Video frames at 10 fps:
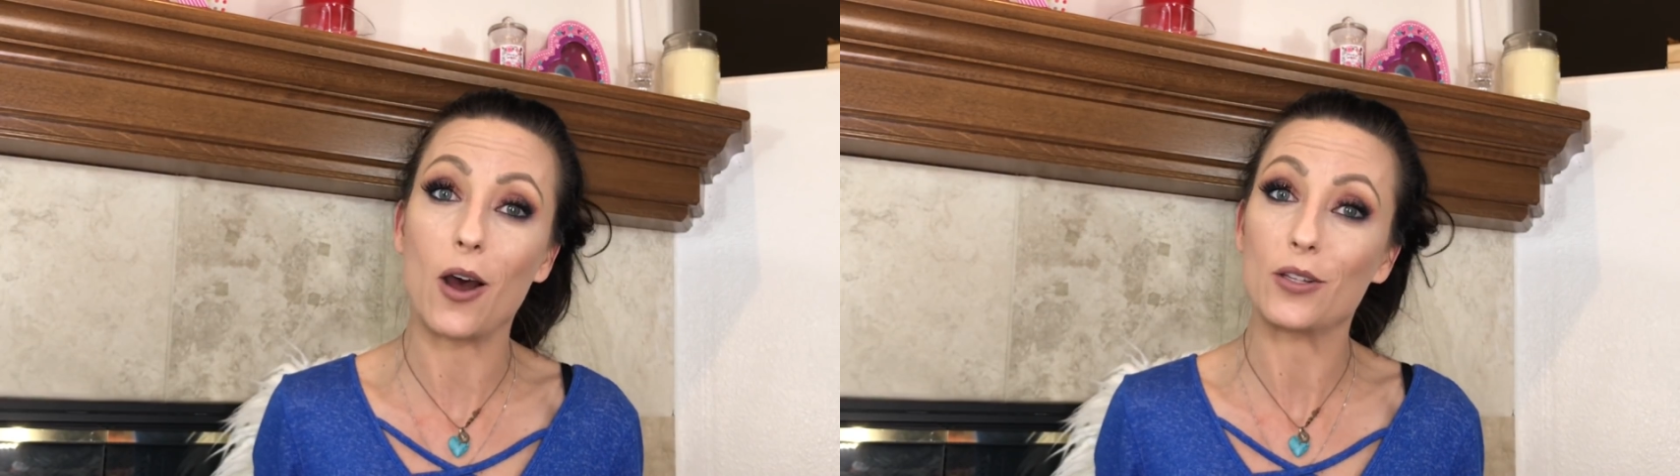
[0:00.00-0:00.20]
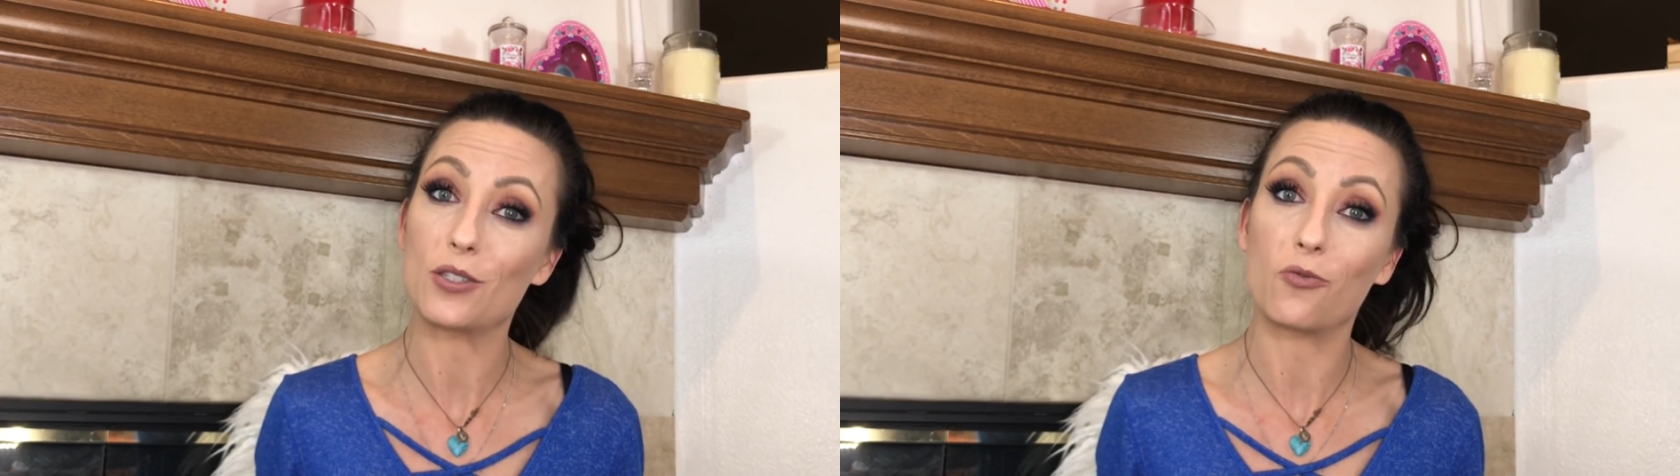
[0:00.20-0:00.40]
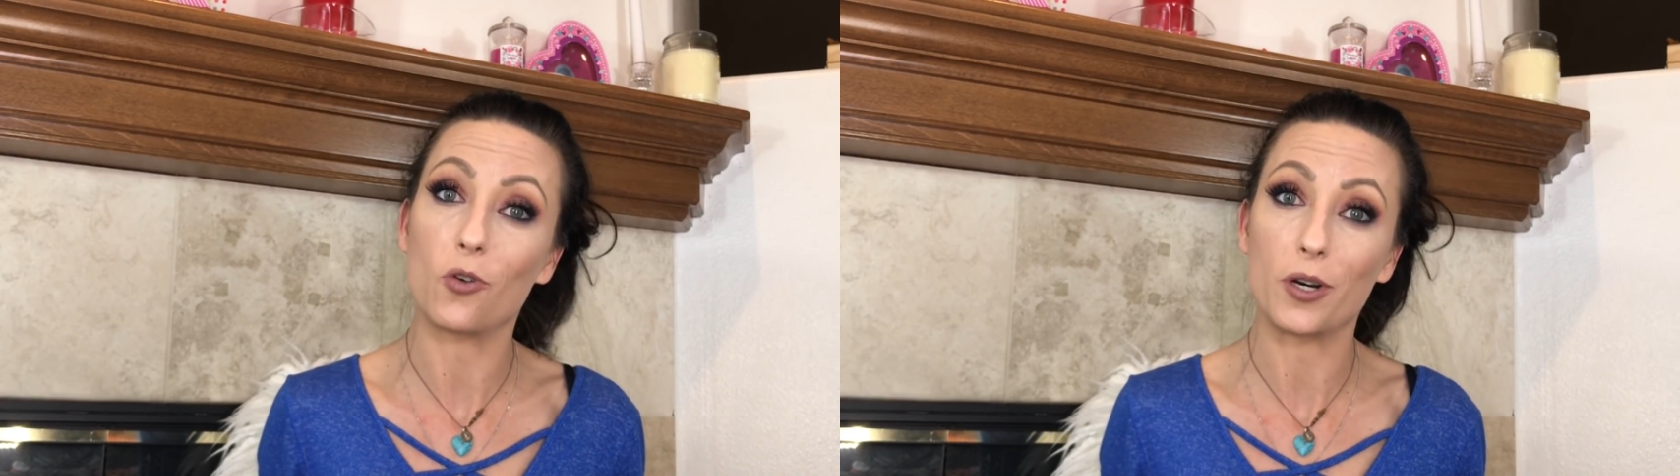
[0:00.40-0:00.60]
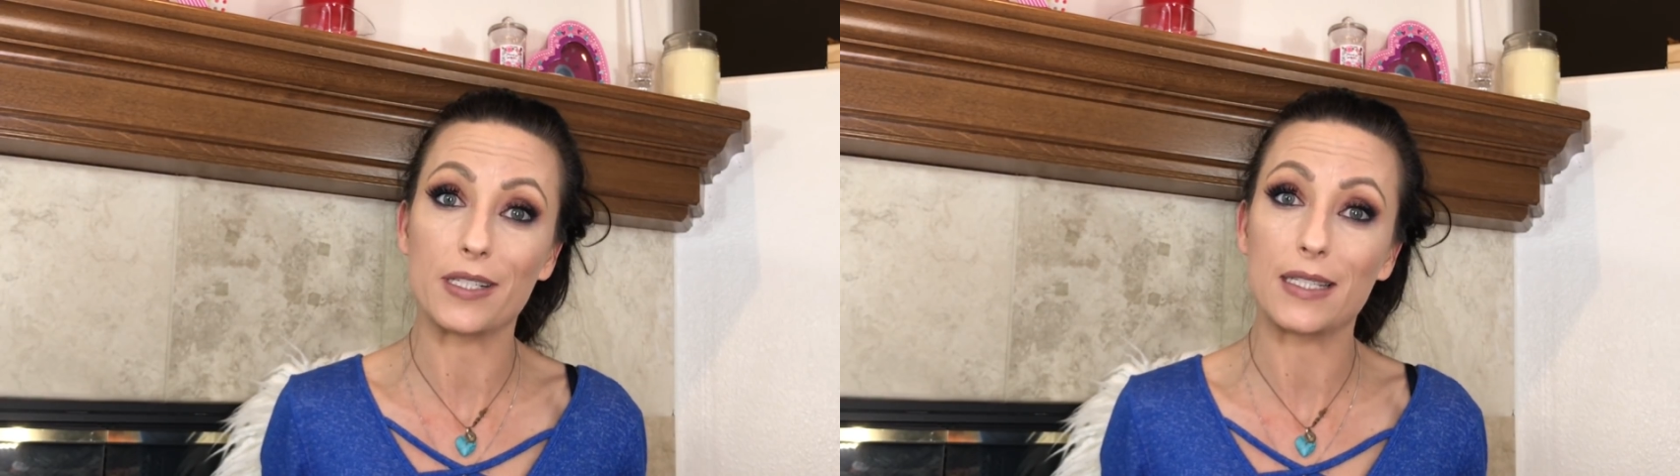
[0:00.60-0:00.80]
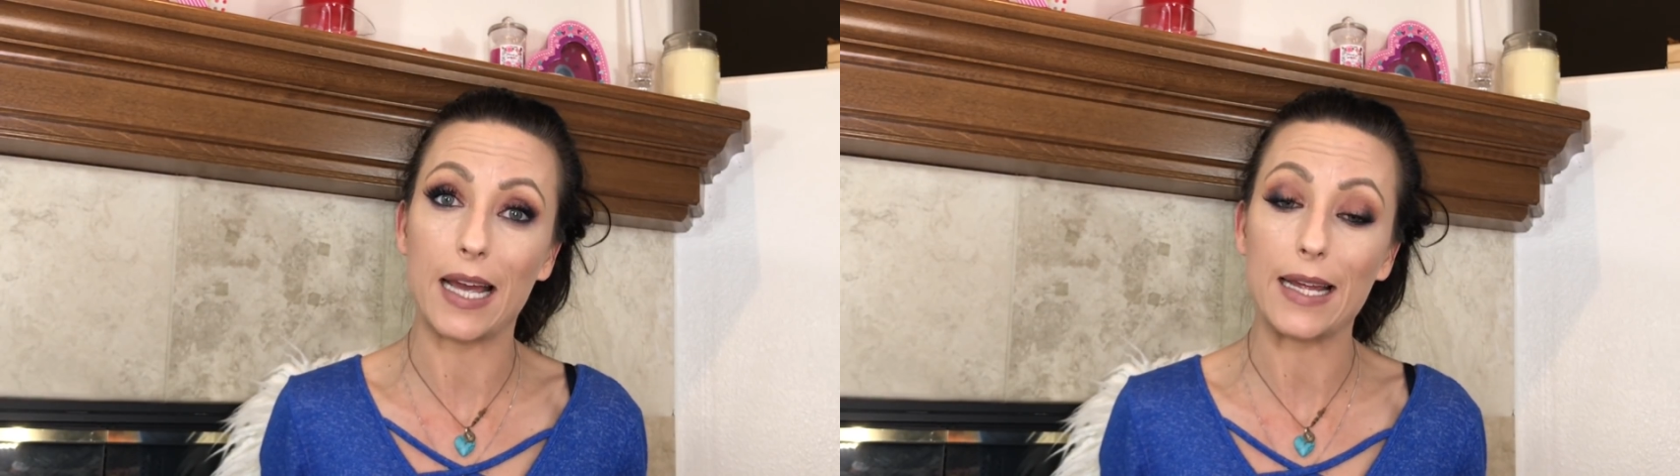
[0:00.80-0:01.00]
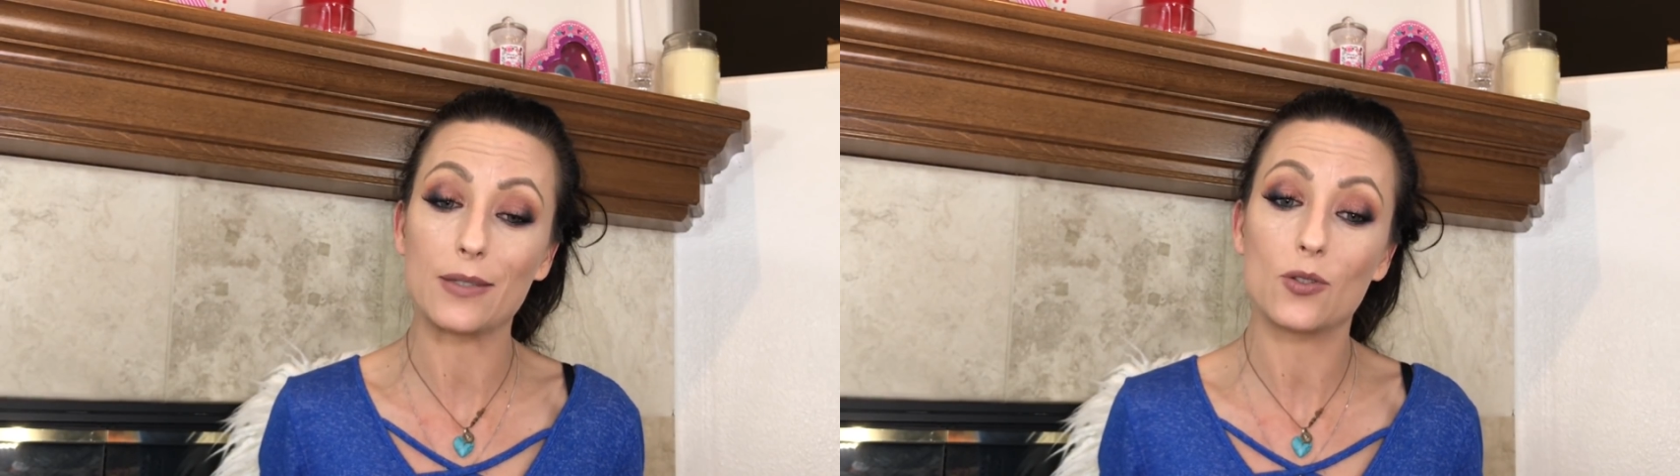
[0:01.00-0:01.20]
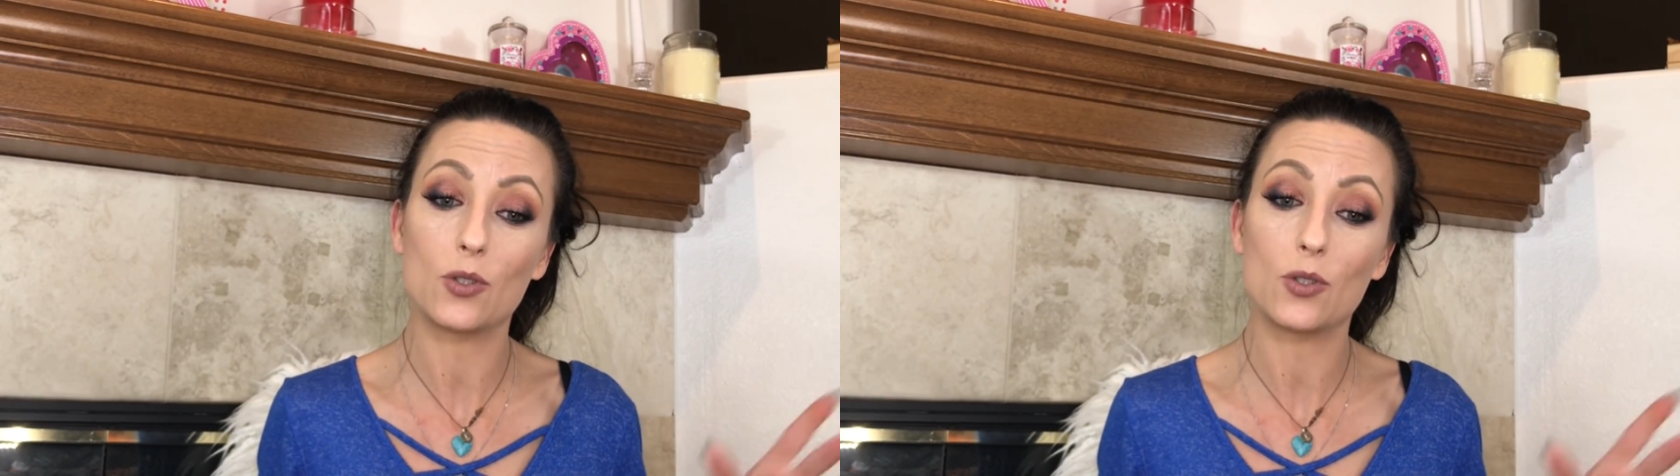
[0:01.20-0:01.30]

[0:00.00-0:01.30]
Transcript: on Sephora's site.